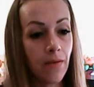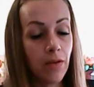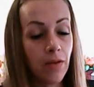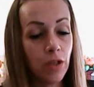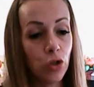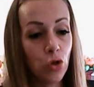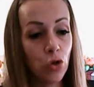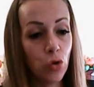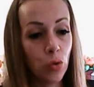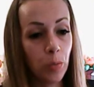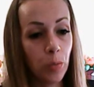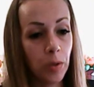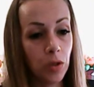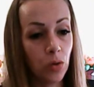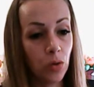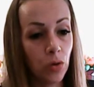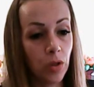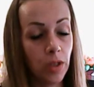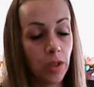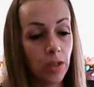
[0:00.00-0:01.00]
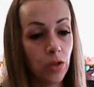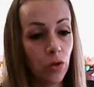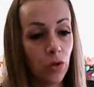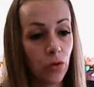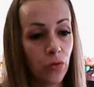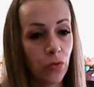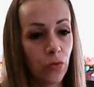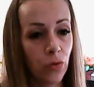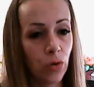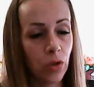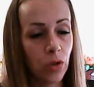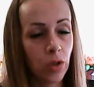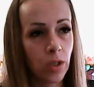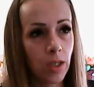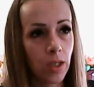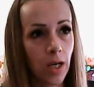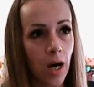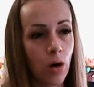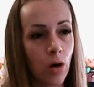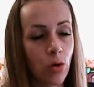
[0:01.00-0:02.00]
Jupiter in your fourth
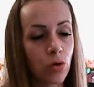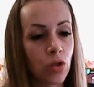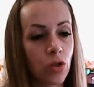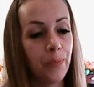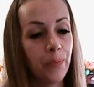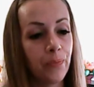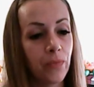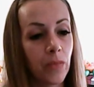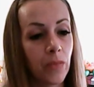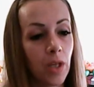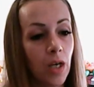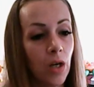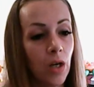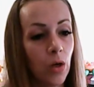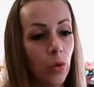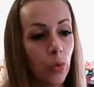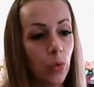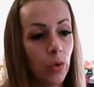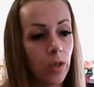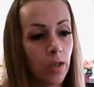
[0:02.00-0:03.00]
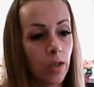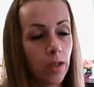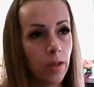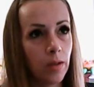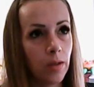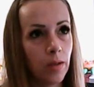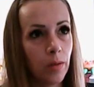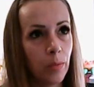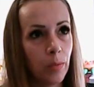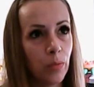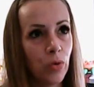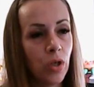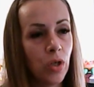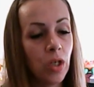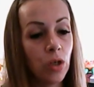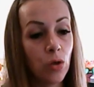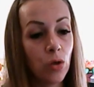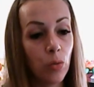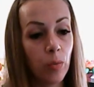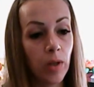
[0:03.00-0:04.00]
house will bring
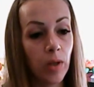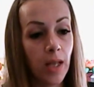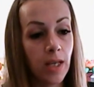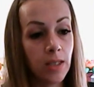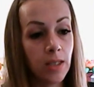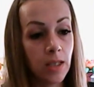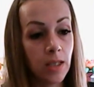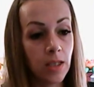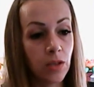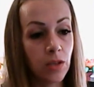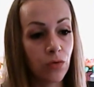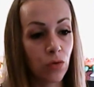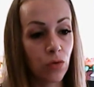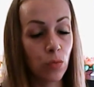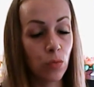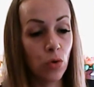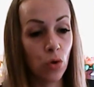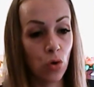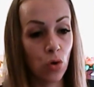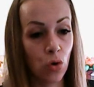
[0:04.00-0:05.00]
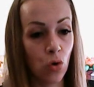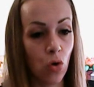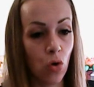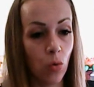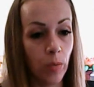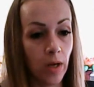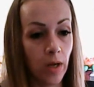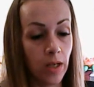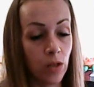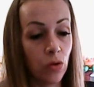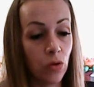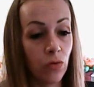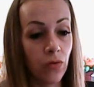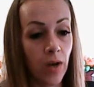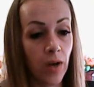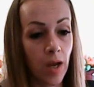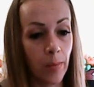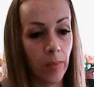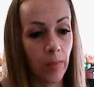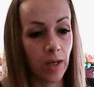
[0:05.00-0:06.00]
you blessings from your home and your
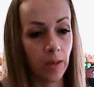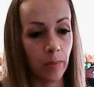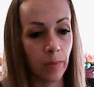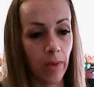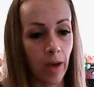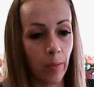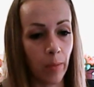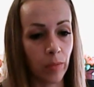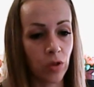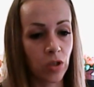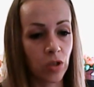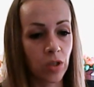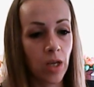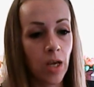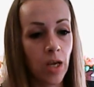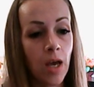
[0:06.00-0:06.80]
family members,